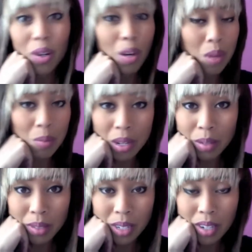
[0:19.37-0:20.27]
got my
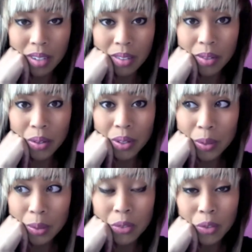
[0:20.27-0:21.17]
makeup done
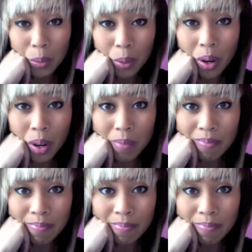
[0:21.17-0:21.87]
was for prom